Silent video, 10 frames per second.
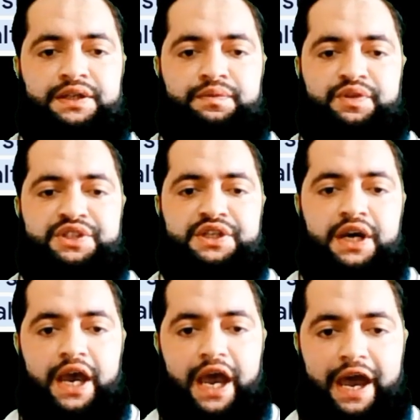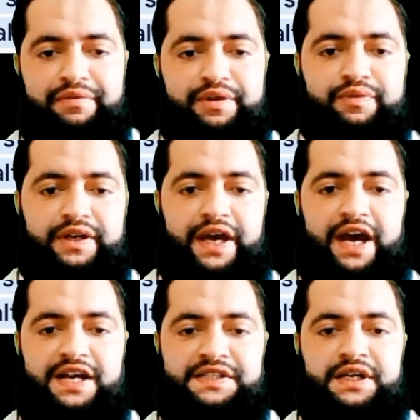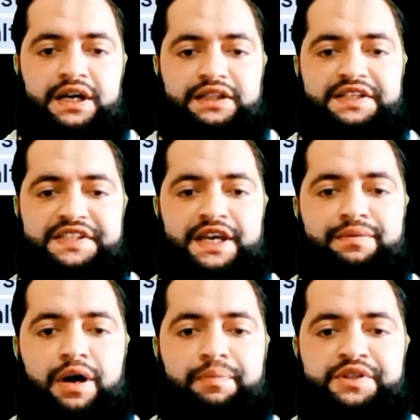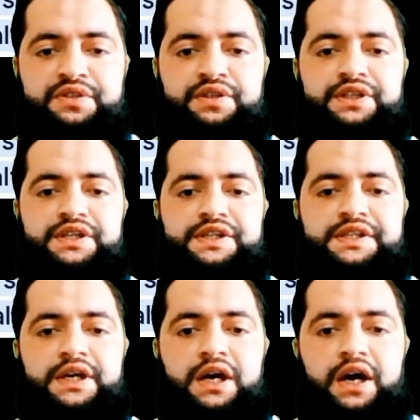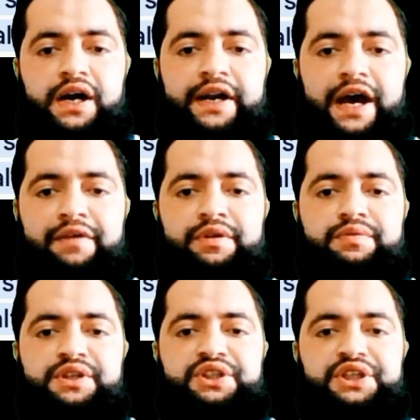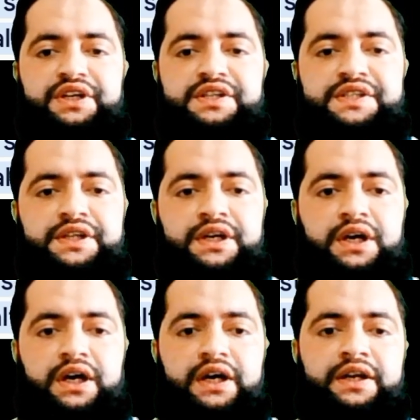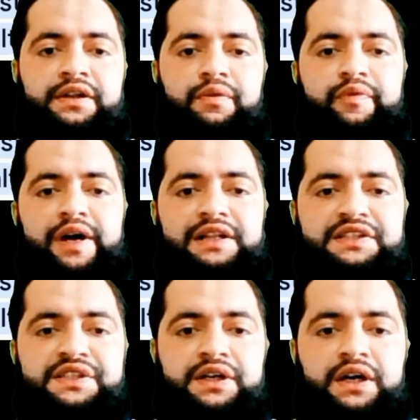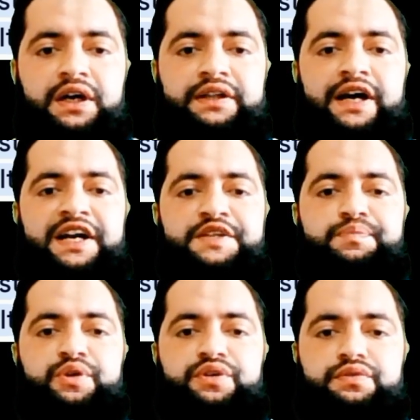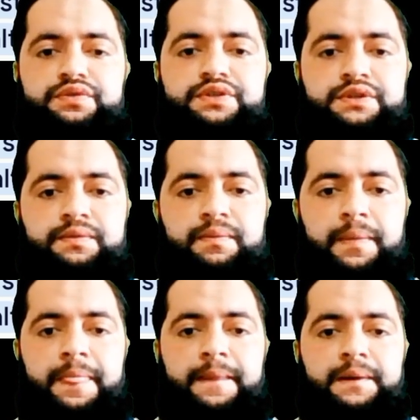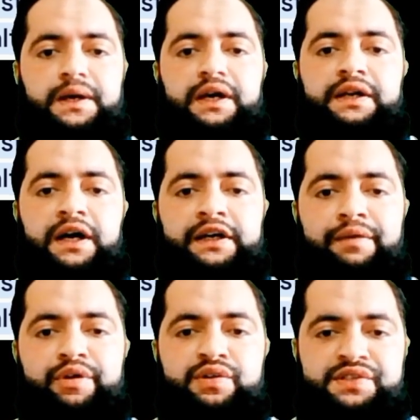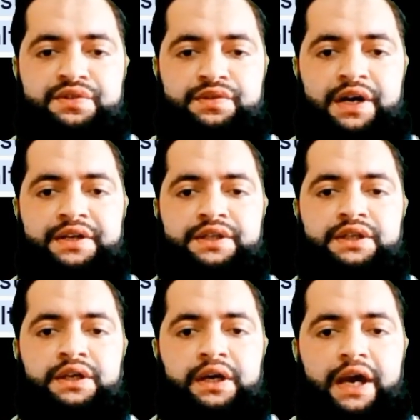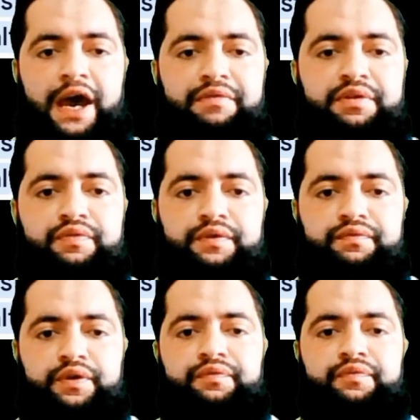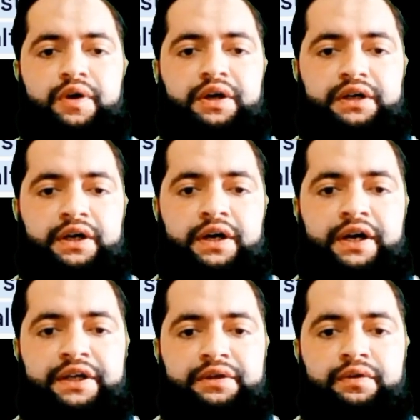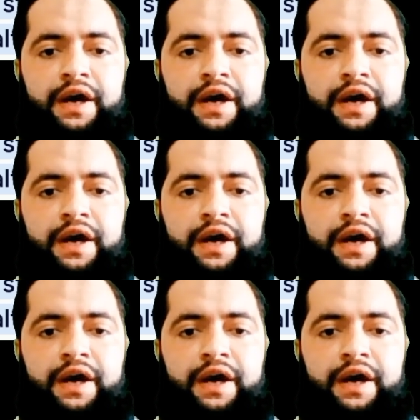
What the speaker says: in which everyone has the same opportunities and everyone shares in the wealth that is produced. In a communist society, everyone would work according to